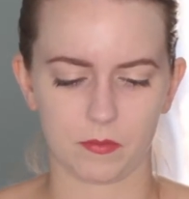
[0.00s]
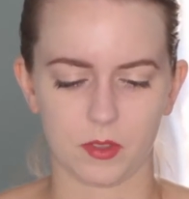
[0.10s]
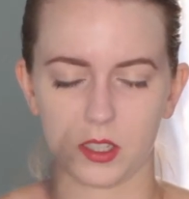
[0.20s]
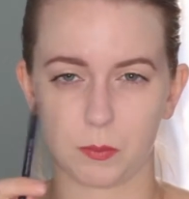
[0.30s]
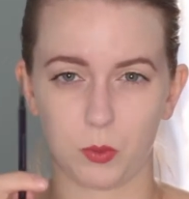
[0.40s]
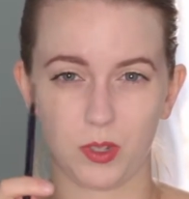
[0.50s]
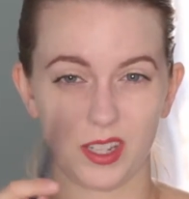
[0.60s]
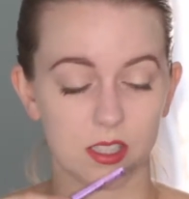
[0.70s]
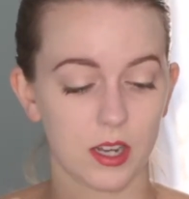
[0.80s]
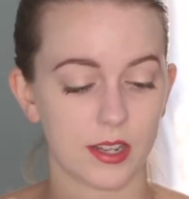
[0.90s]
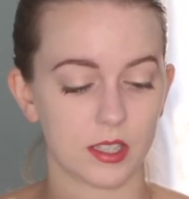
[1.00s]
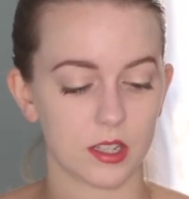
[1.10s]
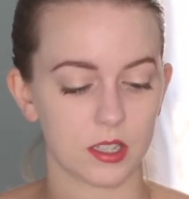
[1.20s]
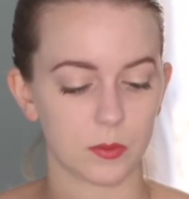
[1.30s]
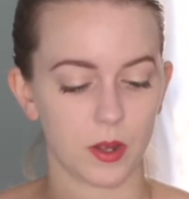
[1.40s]
spoolie is nice in
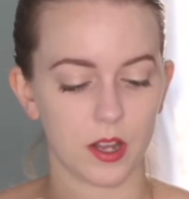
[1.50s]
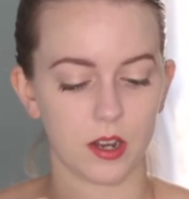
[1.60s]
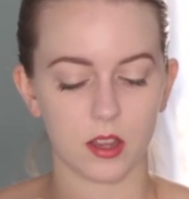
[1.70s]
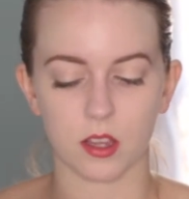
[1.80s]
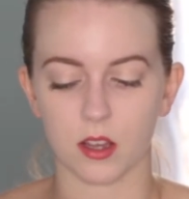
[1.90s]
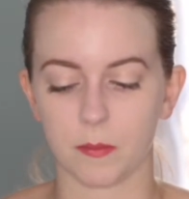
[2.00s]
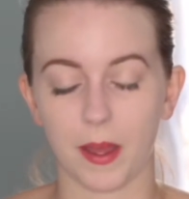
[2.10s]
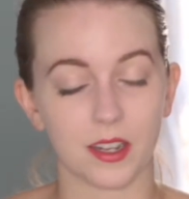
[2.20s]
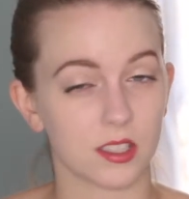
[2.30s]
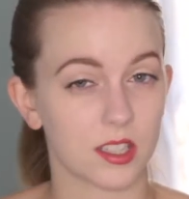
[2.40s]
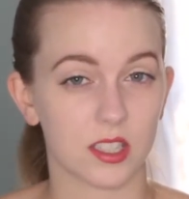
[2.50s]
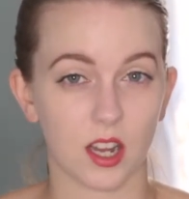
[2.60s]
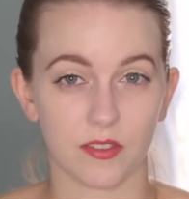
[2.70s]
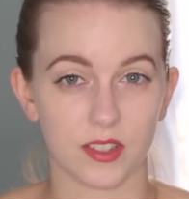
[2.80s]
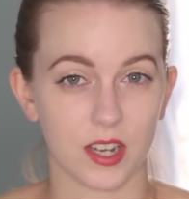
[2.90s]
this one. The pencil
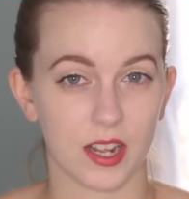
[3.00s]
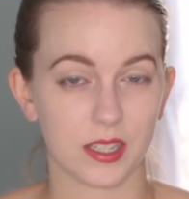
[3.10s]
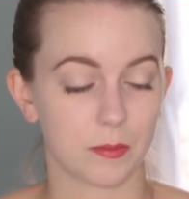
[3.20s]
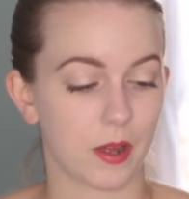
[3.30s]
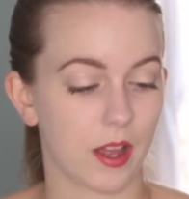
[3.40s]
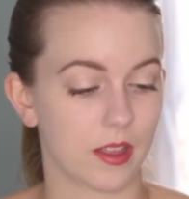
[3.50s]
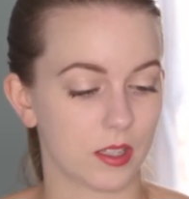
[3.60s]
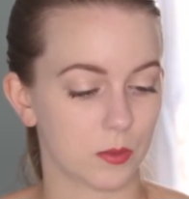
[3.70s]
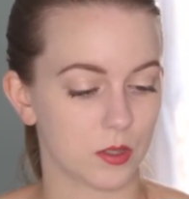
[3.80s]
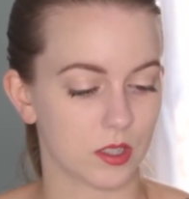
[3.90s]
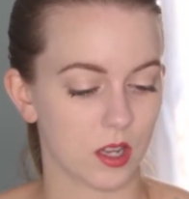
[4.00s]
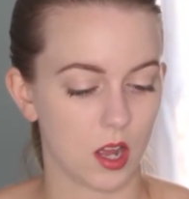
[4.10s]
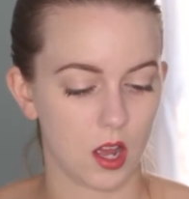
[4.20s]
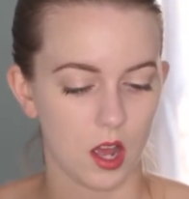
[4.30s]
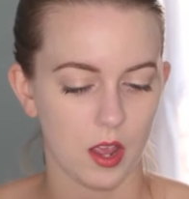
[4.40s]
itself is nice, but this was
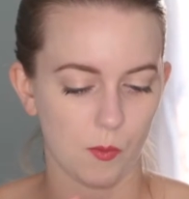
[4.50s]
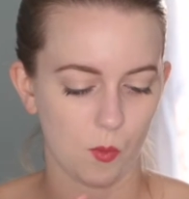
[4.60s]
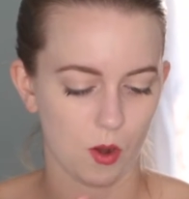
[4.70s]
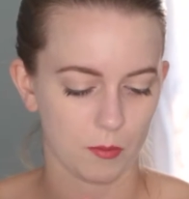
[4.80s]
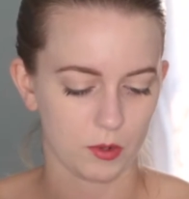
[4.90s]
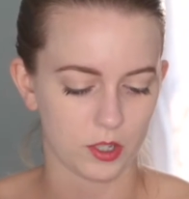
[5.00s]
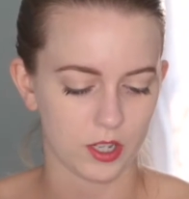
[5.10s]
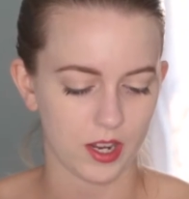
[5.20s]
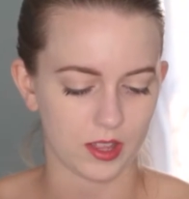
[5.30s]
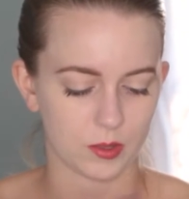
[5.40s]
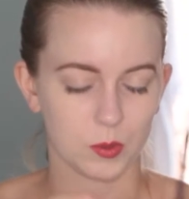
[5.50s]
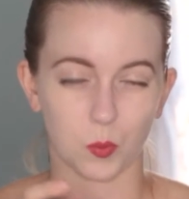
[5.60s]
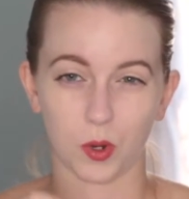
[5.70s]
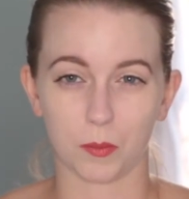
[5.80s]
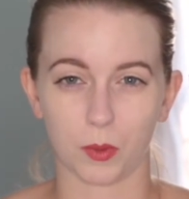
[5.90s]
a warmer shade. This was
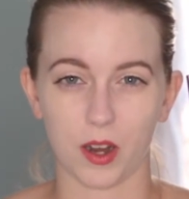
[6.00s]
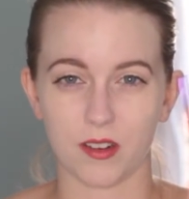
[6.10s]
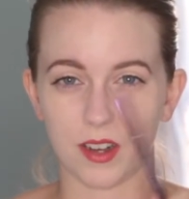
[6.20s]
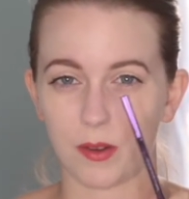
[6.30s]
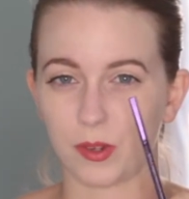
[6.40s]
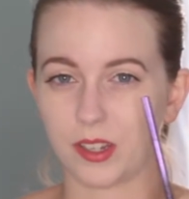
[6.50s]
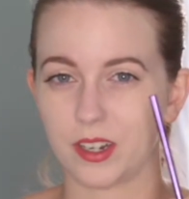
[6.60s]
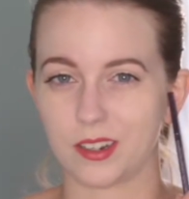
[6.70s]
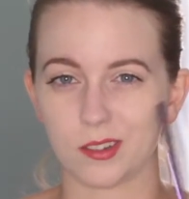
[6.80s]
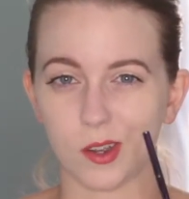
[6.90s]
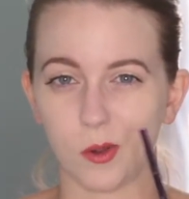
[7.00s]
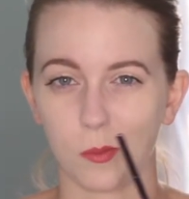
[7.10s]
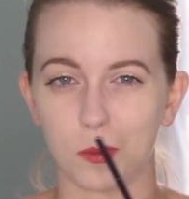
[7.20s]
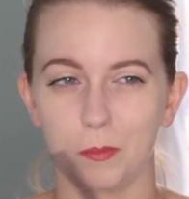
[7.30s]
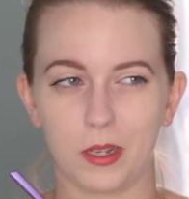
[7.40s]
warm brown, and I really needed
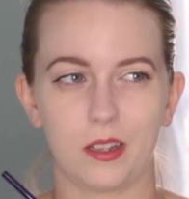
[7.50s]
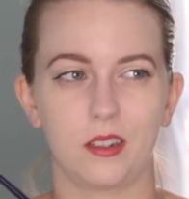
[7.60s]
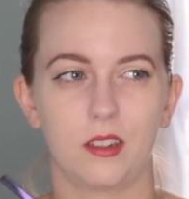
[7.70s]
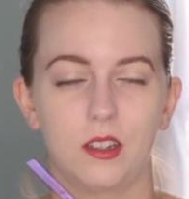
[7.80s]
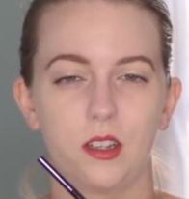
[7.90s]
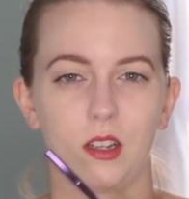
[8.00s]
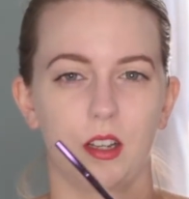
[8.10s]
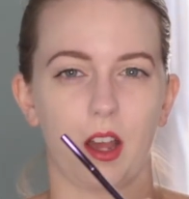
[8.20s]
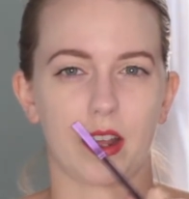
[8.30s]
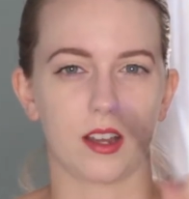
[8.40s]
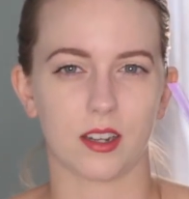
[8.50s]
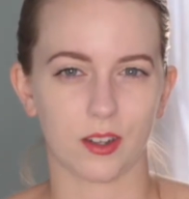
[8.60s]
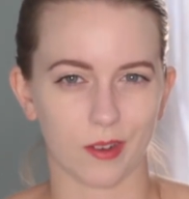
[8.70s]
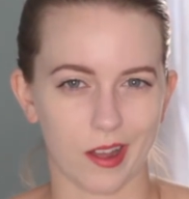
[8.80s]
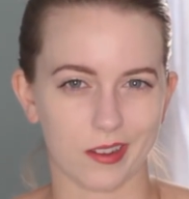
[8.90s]
taupe, but I got it in
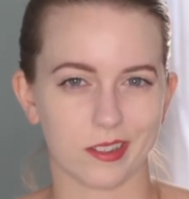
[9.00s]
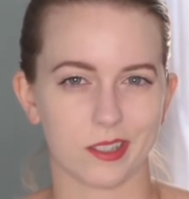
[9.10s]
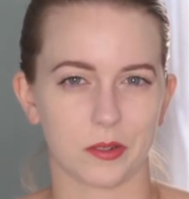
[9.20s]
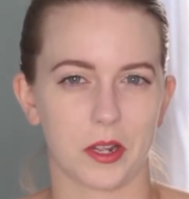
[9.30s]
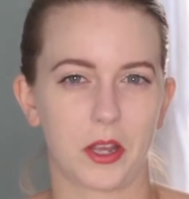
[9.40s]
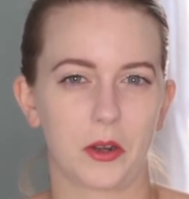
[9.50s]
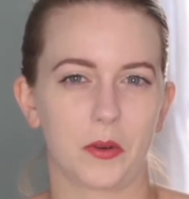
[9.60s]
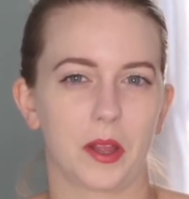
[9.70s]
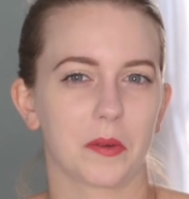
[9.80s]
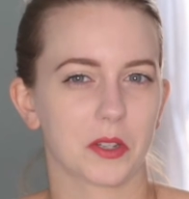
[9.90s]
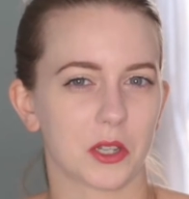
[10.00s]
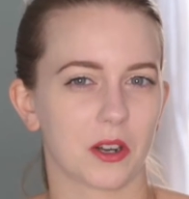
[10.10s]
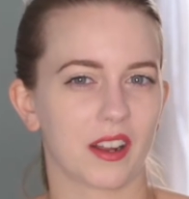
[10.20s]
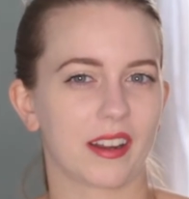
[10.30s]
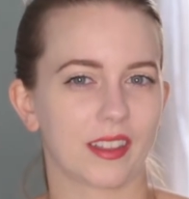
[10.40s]
gratis, so I couldn't really return
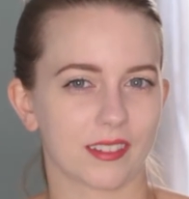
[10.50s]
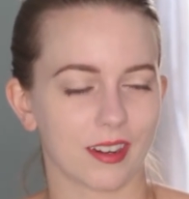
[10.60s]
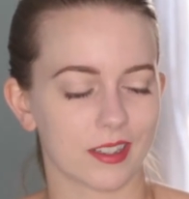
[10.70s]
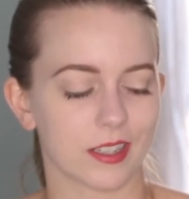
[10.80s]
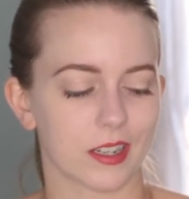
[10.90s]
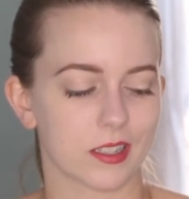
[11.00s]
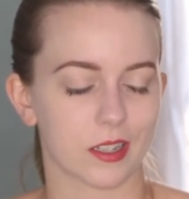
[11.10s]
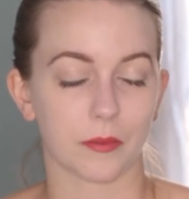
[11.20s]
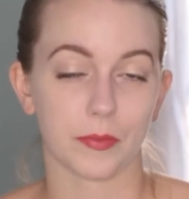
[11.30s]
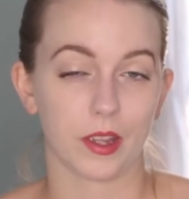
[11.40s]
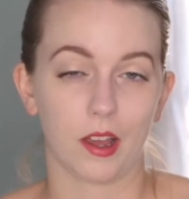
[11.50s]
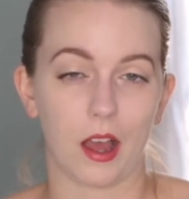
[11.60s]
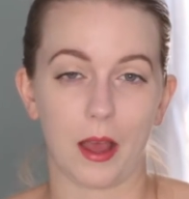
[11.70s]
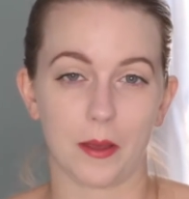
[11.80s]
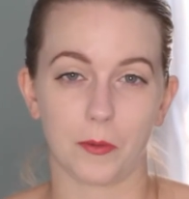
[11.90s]
it and get the right shade. So
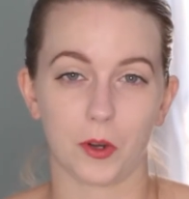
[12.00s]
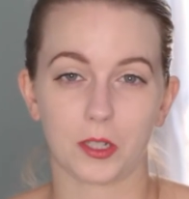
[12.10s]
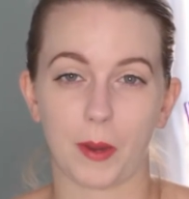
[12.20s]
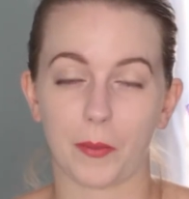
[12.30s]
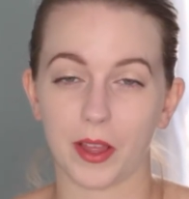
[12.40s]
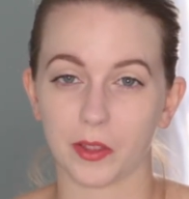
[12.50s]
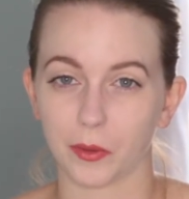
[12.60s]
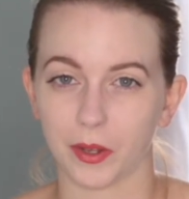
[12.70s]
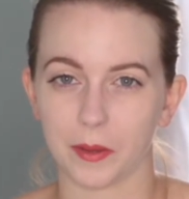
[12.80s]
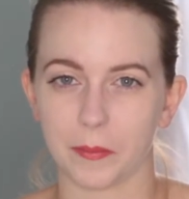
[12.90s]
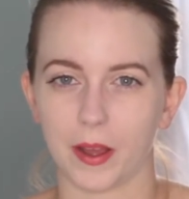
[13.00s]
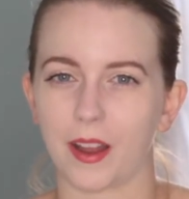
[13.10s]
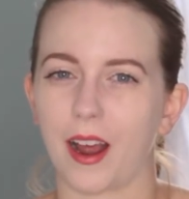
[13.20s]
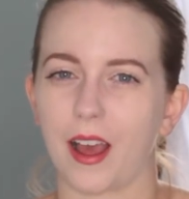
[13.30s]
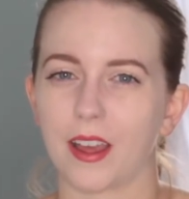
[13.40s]
I worked my way through it,
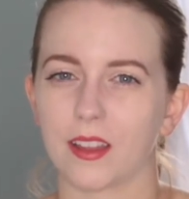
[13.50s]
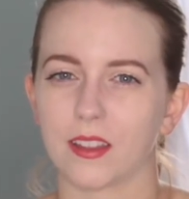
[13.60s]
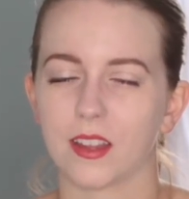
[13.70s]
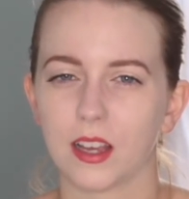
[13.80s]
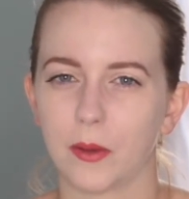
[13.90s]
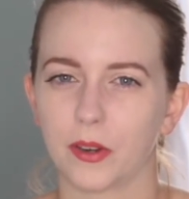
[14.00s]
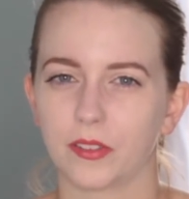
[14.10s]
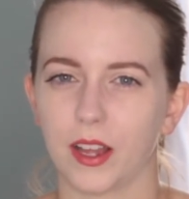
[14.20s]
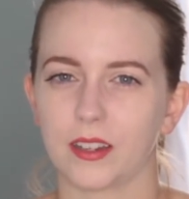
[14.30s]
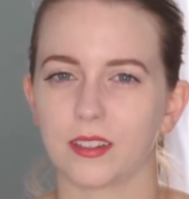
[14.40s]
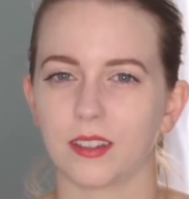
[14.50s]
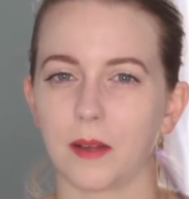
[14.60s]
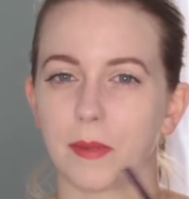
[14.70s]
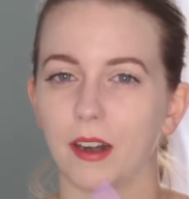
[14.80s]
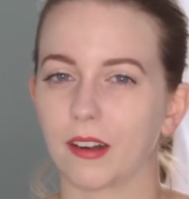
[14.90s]
but I think I would have liked it a
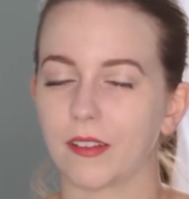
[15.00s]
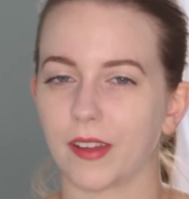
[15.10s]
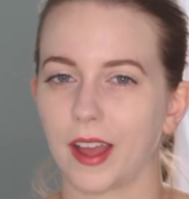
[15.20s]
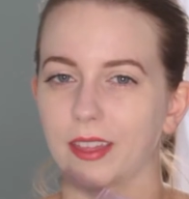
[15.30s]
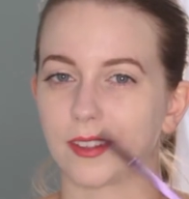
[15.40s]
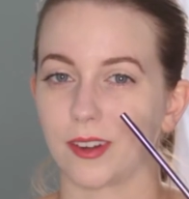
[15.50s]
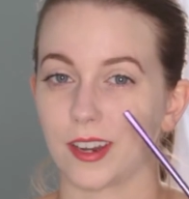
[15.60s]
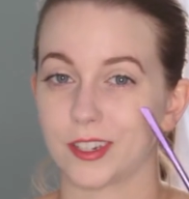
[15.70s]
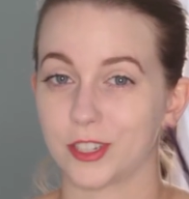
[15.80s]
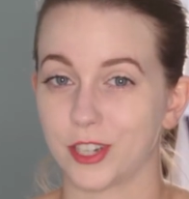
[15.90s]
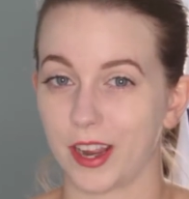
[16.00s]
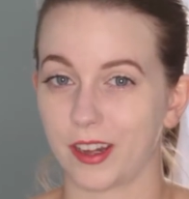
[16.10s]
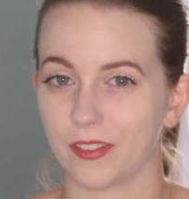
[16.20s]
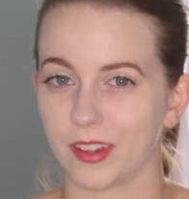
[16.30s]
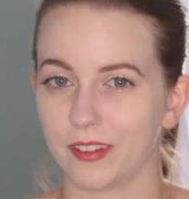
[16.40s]
lot better if I had the right shade
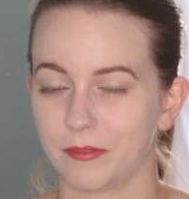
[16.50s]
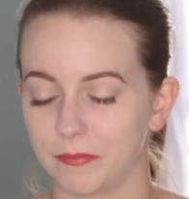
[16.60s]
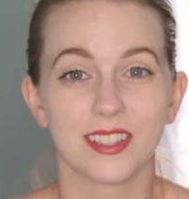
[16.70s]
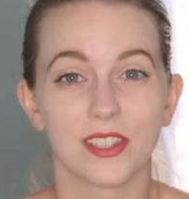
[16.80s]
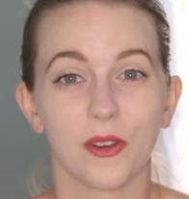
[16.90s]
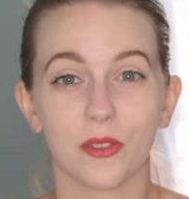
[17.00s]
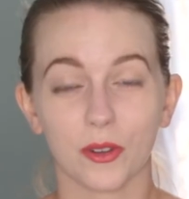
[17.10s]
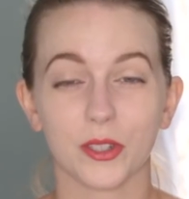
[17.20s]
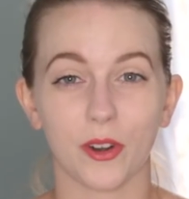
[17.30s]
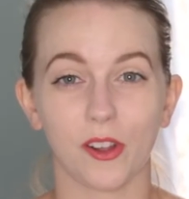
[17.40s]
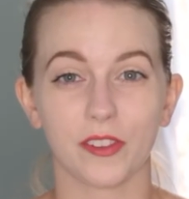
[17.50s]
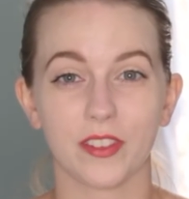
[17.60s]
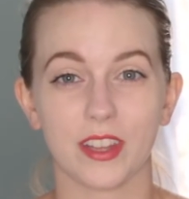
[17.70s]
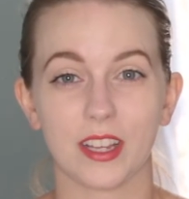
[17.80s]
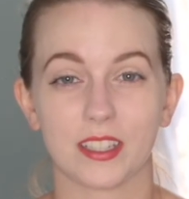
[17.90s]
of it. So those are all of
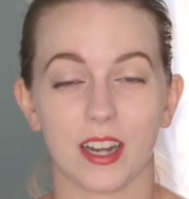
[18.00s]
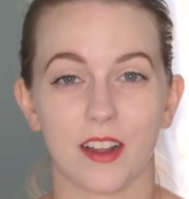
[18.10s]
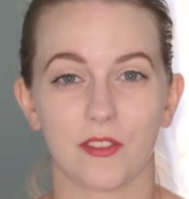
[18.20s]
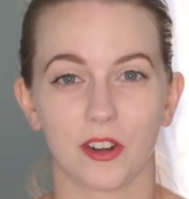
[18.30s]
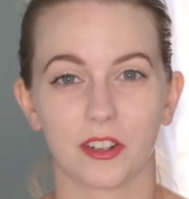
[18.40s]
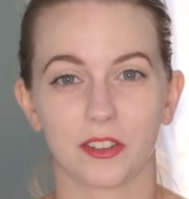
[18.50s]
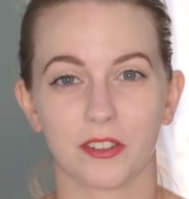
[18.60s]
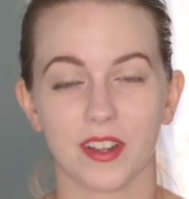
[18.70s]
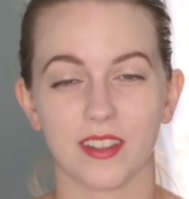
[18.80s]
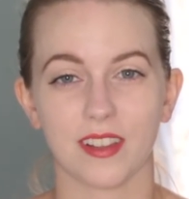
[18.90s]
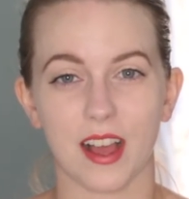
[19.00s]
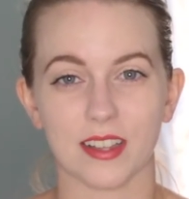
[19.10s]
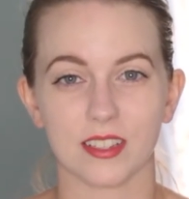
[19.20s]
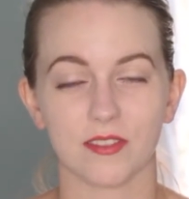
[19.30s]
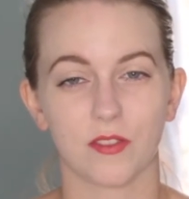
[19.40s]
the things that I've worked through in the
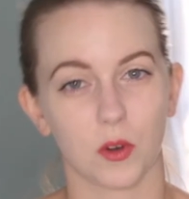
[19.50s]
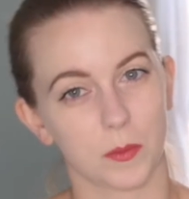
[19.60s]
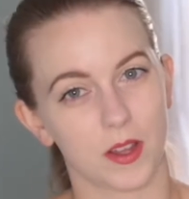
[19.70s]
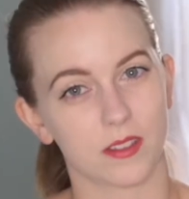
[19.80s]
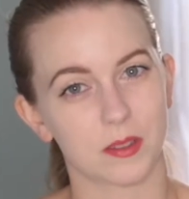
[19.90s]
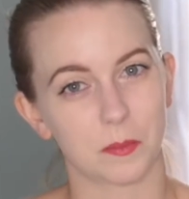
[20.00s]
last 4 months,